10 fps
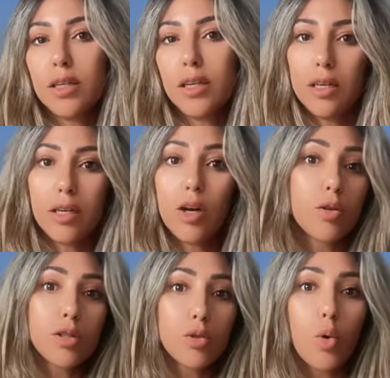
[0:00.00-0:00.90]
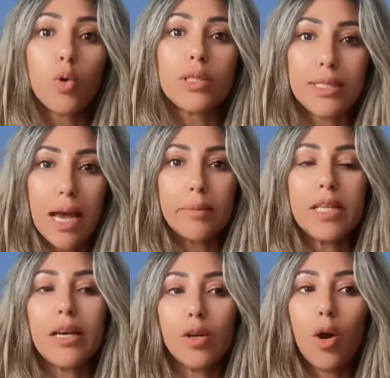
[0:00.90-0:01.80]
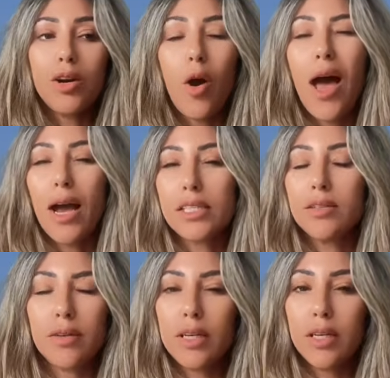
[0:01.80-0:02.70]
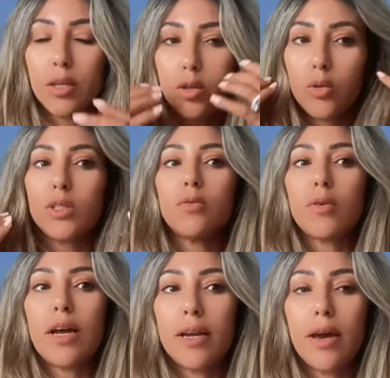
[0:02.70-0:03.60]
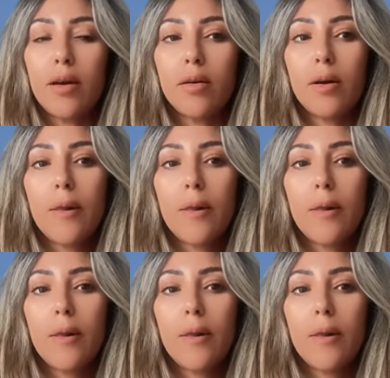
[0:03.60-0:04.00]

it closes all the tabs that you're not actively using right now,